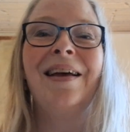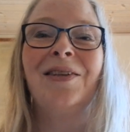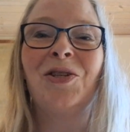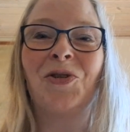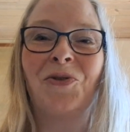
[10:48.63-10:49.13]

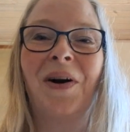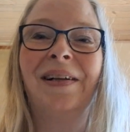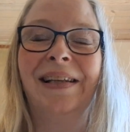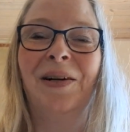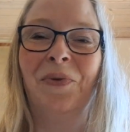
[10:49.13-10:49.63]

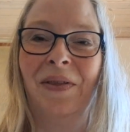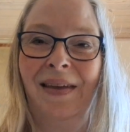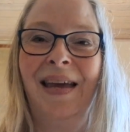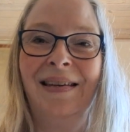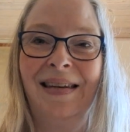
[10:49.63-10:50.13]
struggling with
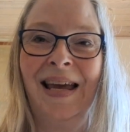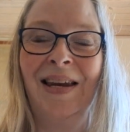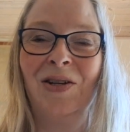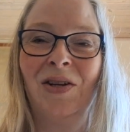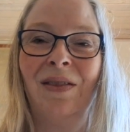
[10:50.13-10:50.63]
in
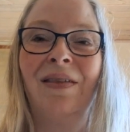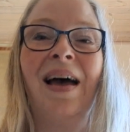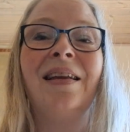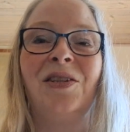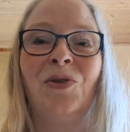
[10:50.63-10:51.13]
Danish.
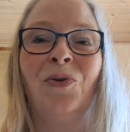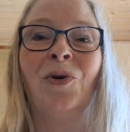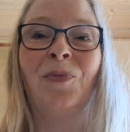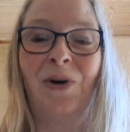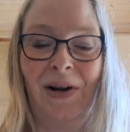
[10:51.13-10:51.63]
That is
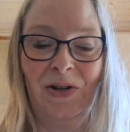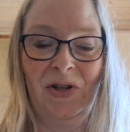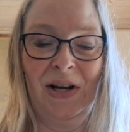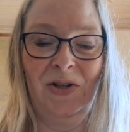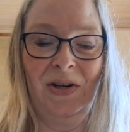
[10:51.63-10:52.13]
your
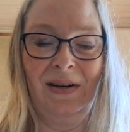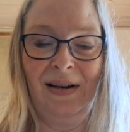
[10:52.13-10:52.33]
pronunciation.